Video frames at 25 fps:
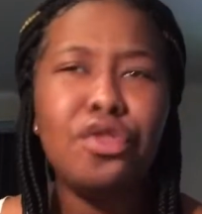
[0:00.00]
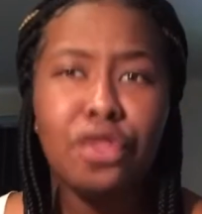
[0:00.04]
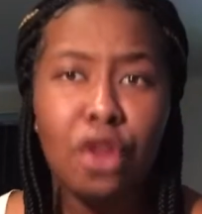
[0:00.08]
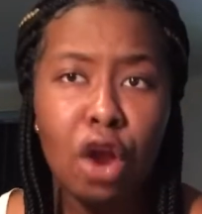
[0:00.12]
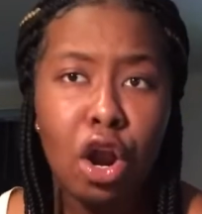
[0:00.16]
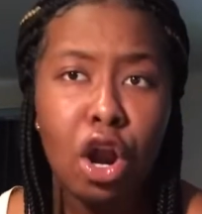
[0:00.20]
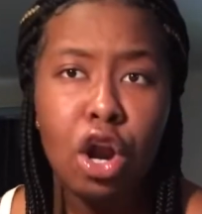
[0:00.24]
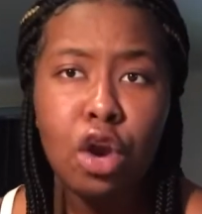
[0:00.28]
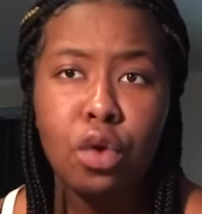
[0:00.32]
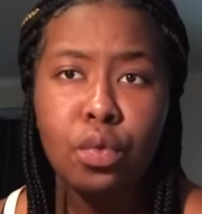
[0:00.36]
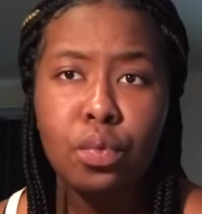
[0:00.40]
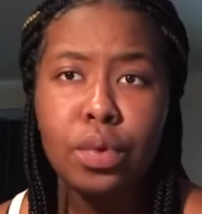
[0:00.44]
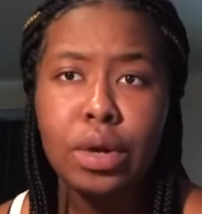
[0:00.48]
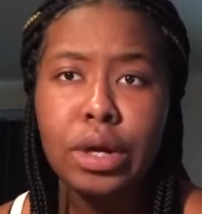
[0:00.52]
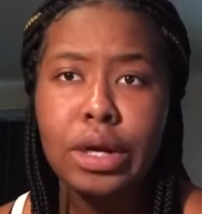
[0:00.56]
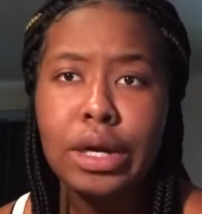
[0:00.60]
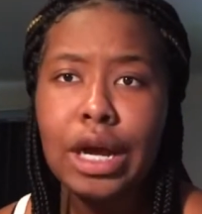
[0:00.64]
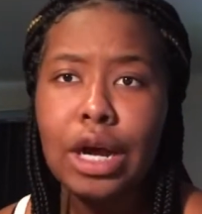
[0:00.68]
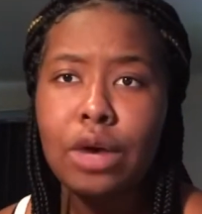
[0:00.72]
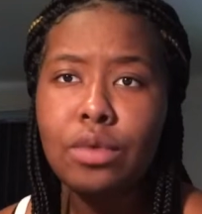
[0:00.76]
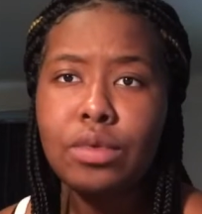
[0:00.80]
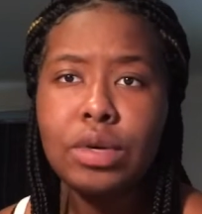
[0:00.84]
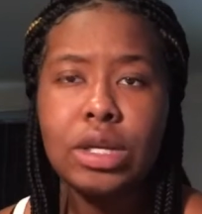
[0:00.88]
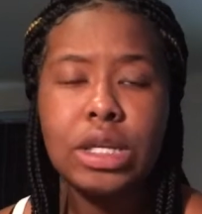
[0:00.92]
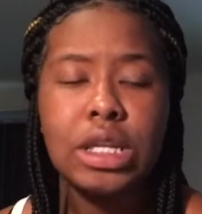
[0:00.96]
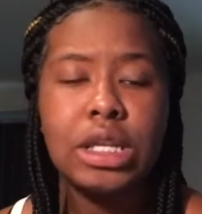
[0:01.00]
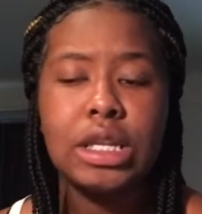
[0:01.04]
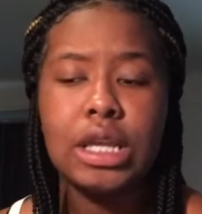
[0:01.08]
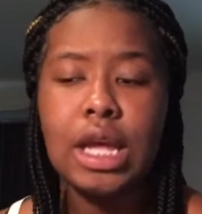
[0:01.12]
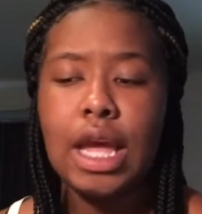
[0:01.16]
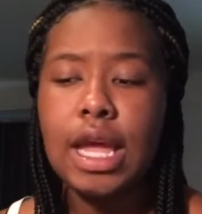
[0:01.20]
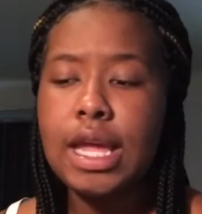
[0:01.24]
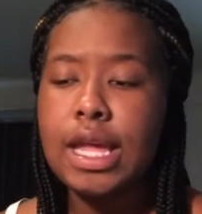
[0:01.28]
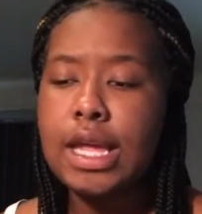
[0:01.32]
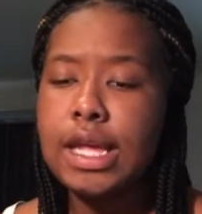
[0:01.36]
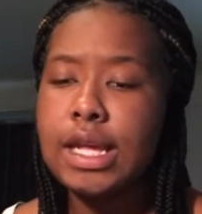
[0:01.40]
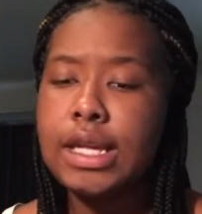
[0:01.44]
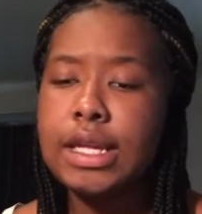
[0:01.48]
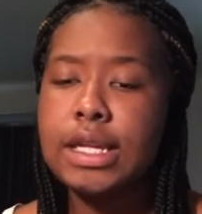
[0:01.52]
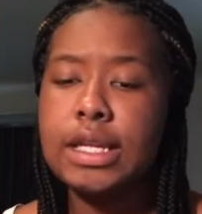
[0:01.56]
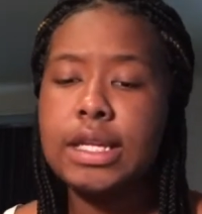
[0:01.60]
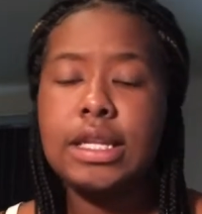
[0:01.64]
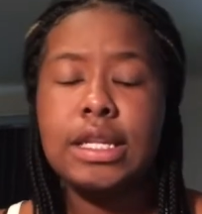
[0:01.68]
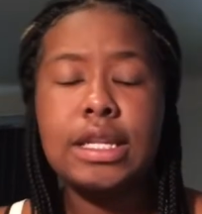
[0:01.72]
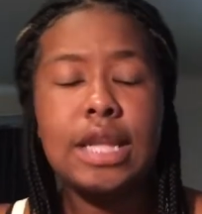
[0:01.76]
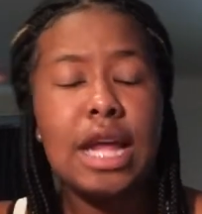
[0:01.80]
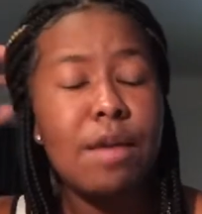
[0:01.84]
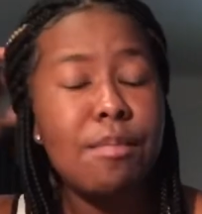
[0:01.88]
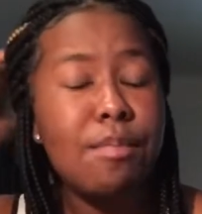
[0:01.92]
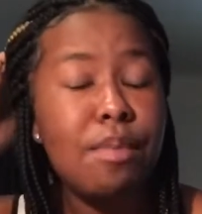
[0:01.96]
Third one I would say
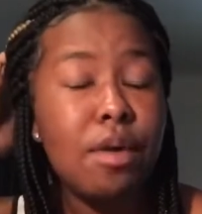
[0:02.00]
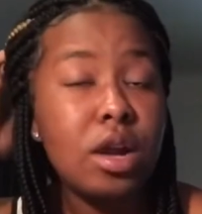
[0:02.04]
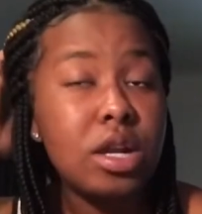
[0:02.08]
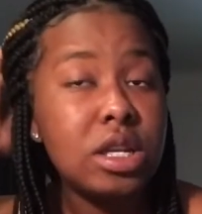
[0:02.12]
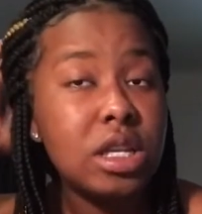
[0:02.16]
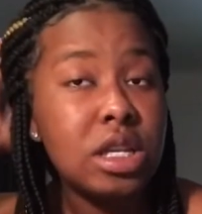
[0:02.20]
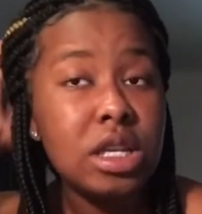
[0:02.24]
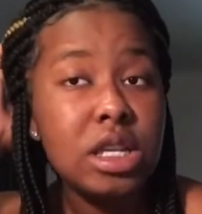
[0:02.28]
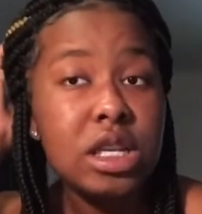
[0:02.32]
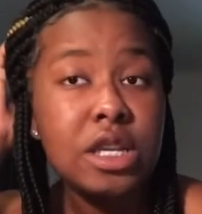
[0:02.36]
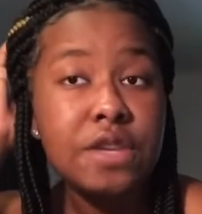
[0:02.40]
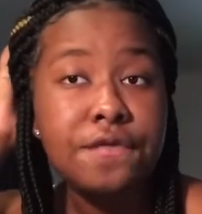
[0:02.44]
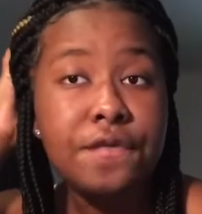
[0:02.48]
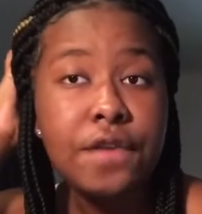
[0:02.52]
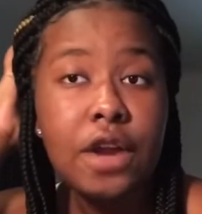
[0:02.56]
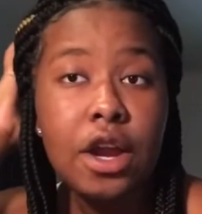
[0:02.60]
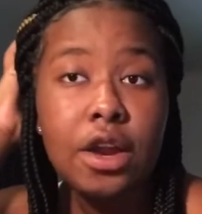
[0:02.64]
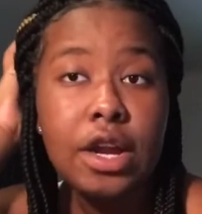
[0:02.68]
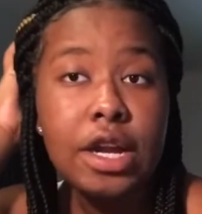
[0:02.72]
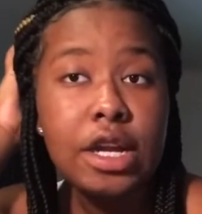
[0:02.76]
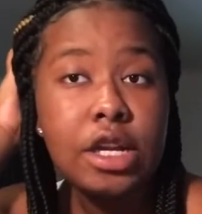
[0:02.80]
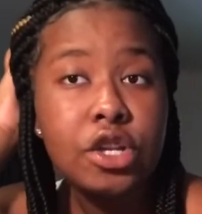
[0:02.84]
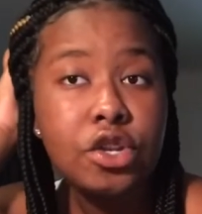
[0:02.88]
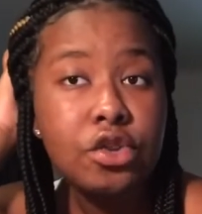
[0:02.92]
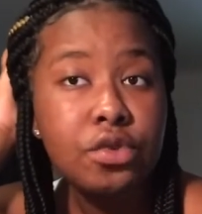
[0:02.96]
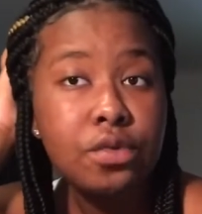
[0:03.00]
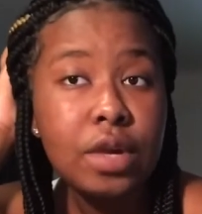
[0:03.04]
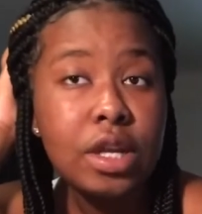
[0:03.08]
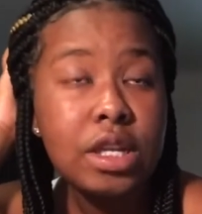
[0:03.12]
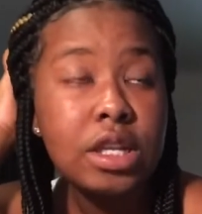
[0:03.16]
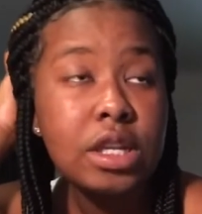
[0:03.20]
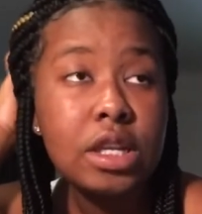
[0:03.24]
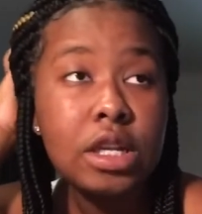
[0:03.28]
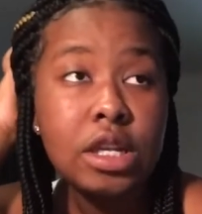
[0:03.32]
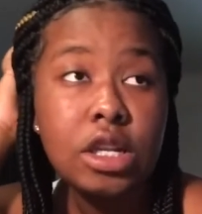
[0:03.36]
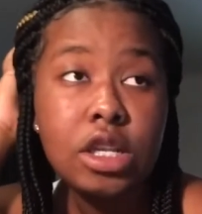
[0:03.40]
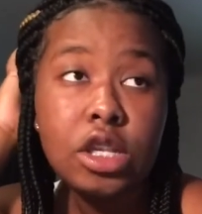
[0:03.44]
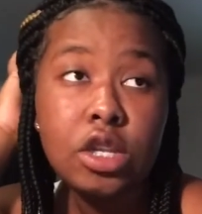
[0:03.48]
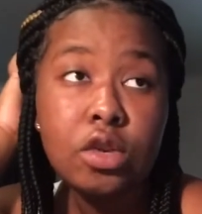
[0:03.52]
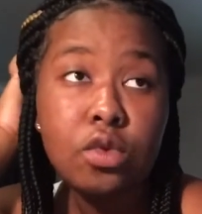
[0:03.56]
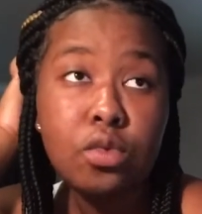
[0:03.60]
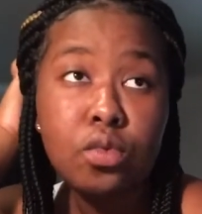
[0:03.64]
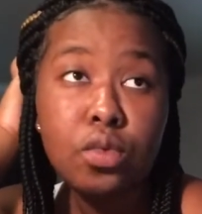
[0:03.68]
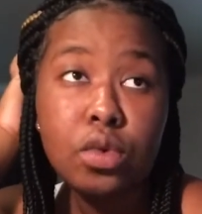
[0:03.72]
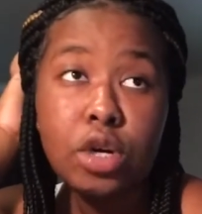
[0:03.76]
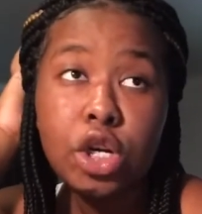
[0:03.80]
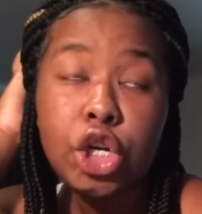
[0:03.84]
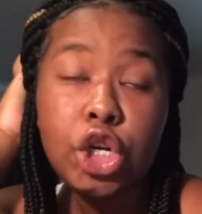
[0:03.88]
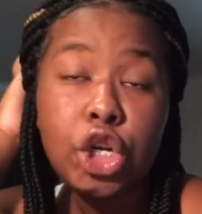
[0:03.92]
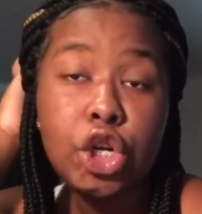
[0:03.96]
is that person is very interested into
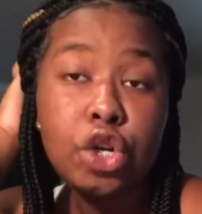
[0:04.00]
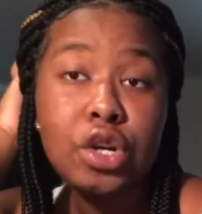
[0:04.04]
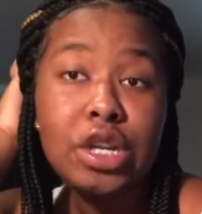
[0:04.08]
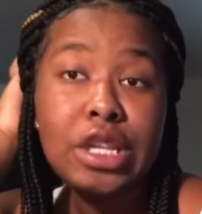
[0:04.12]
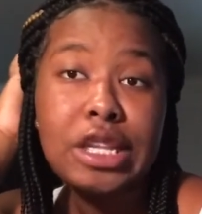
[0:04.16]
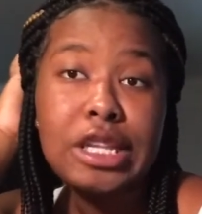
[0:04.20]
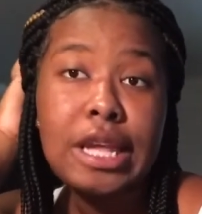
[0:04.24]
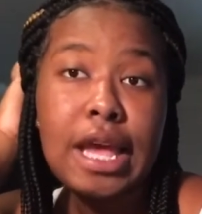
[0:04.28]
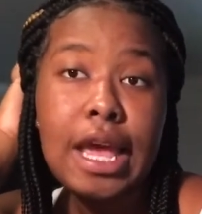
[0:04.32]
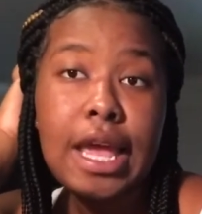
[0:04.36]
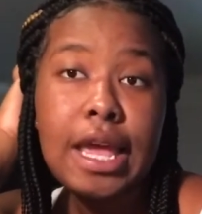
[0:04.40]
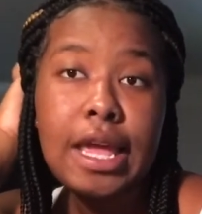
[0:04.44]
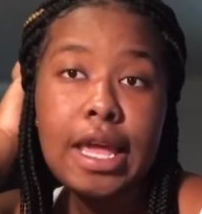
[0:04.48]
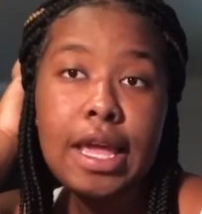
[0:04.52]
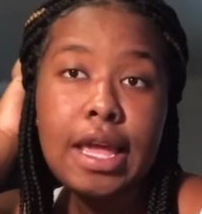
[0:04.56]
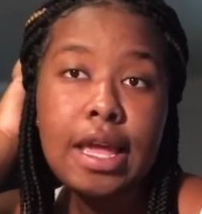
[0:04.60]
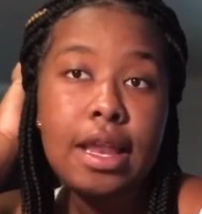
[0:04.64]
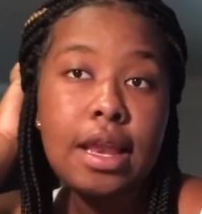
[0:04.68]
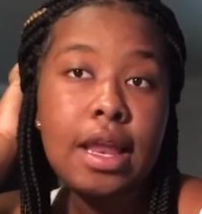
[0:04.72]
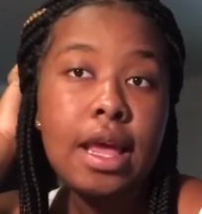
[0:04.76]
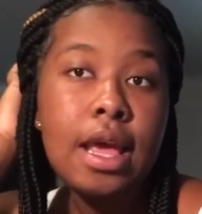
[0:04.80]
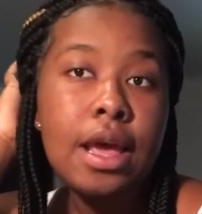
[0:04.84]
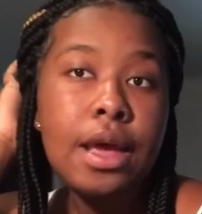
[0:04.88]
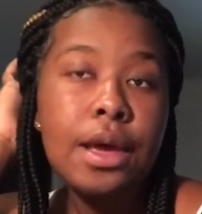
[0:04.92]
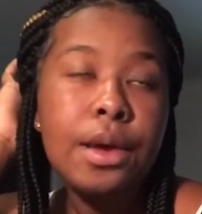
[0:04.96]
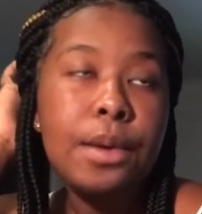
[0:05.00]
what you're saying.